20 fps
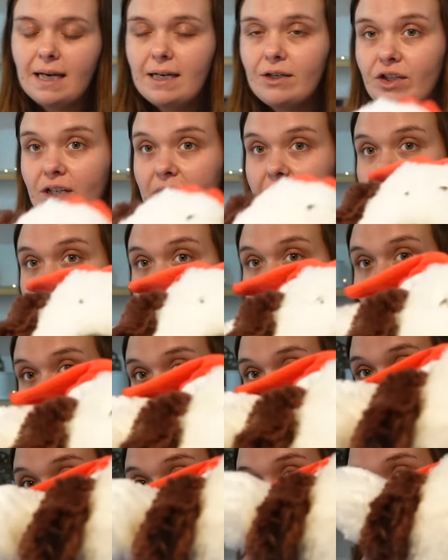actually
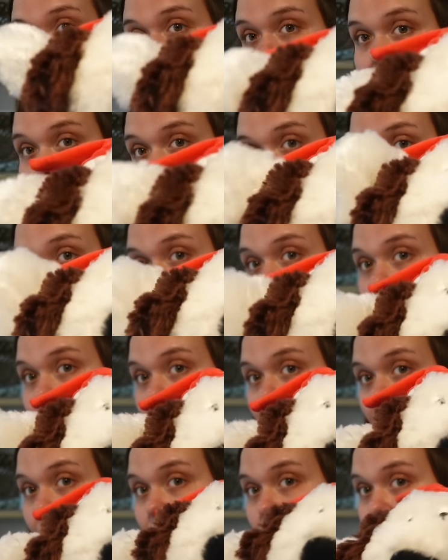for Kenny,
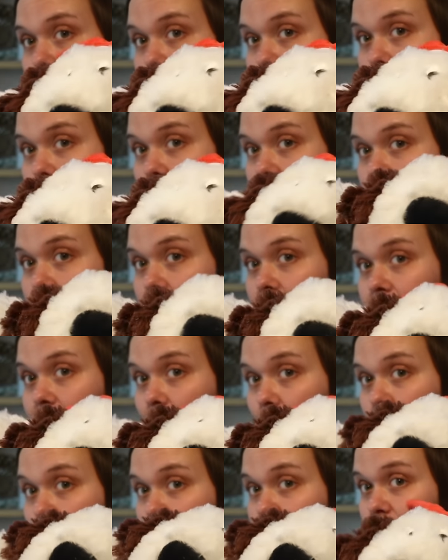who is
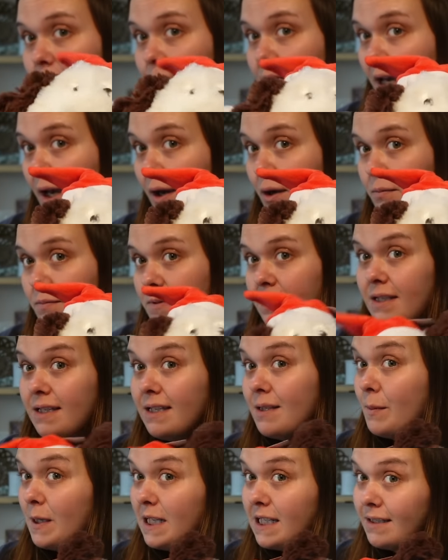on his way home as he
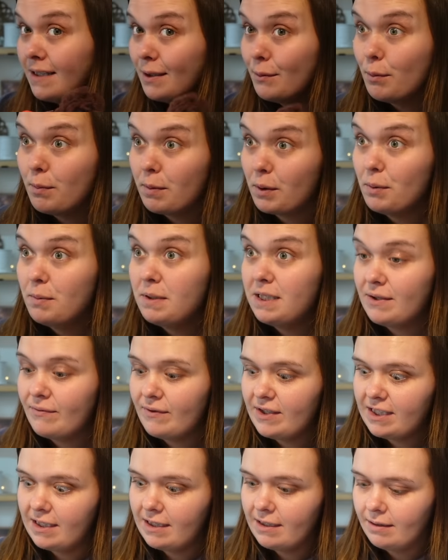speaks. He will be coming to
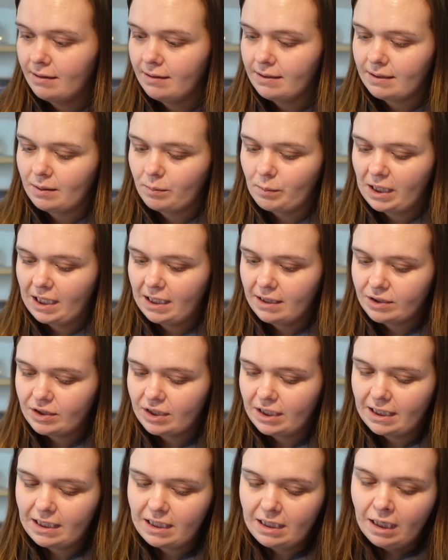visit in a little bit
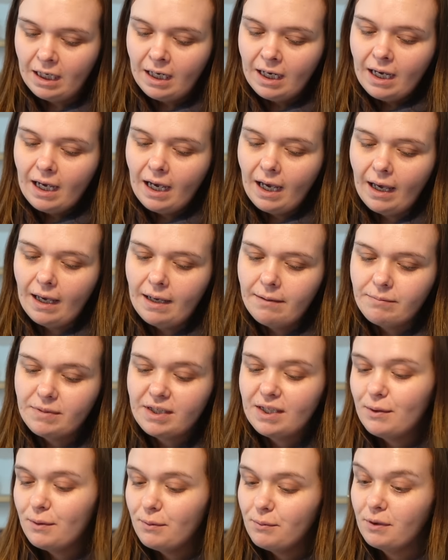actually,
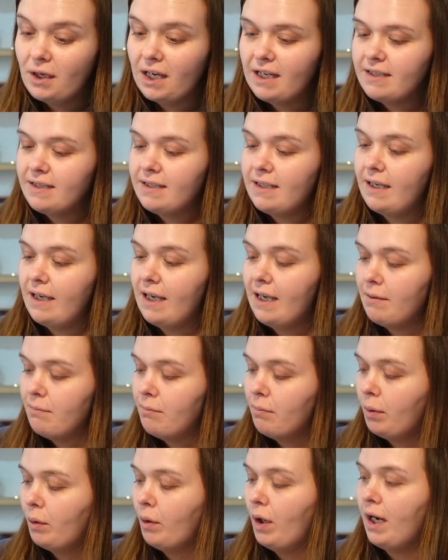so you will get to see
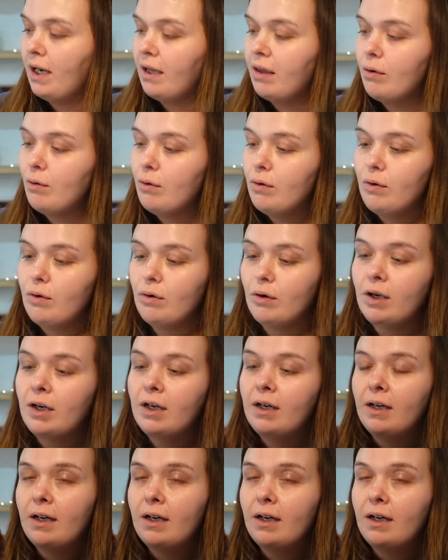him. But I thought